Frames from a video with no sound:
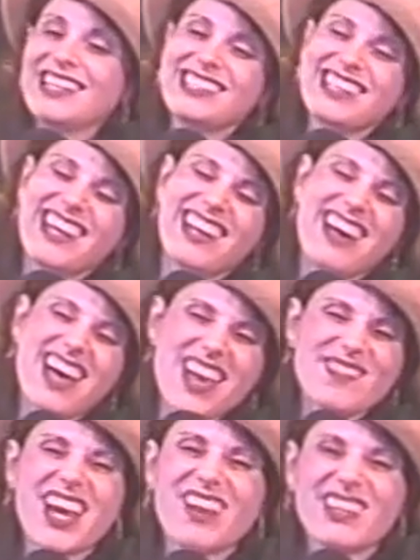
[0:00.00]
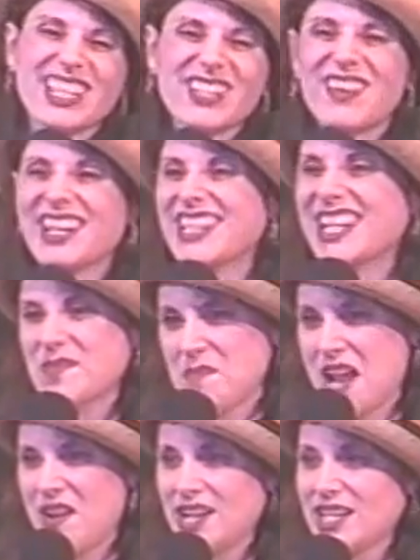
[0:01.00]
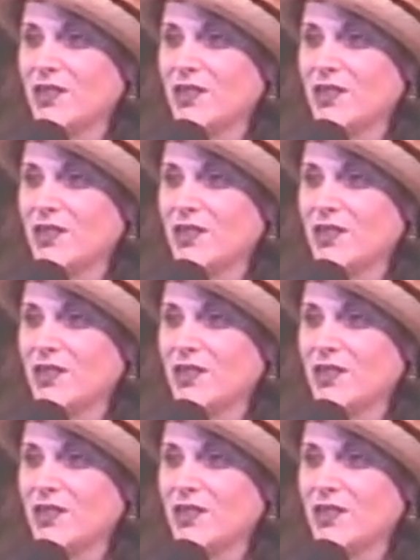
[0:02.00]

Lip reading: he said, I'm not really ready to get married.